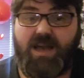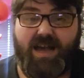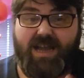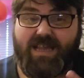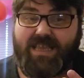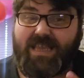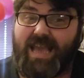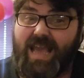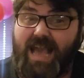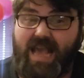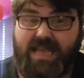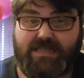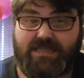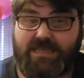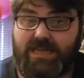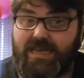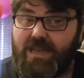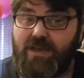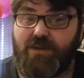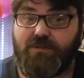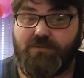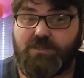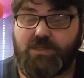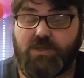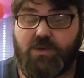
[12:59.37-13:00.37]
I get asked
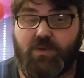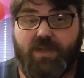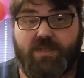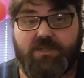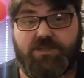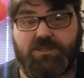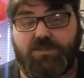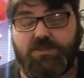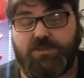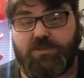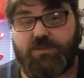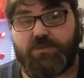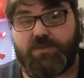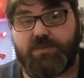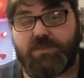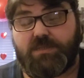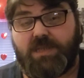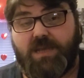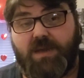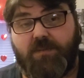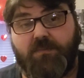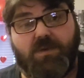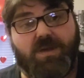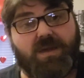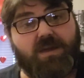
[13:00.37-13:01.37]
loads of questions all the
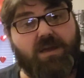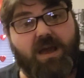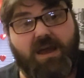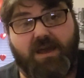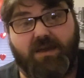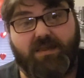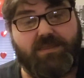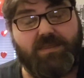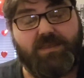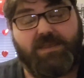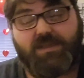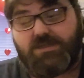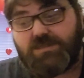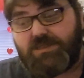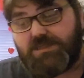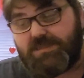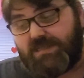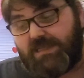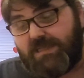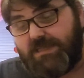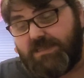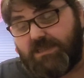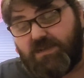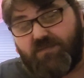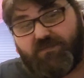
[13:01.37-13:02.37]
time that I think it's just
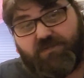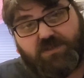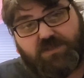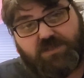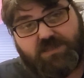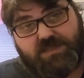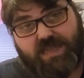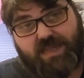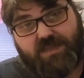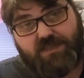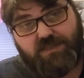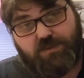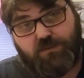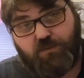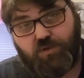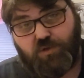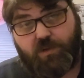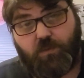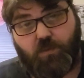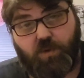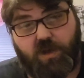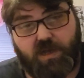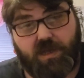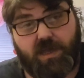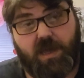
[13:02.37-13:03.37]
easier if I just answer them all
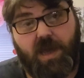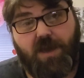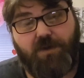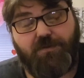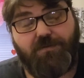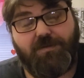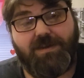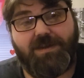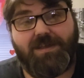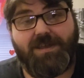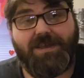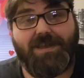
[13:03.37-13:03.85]
in one go.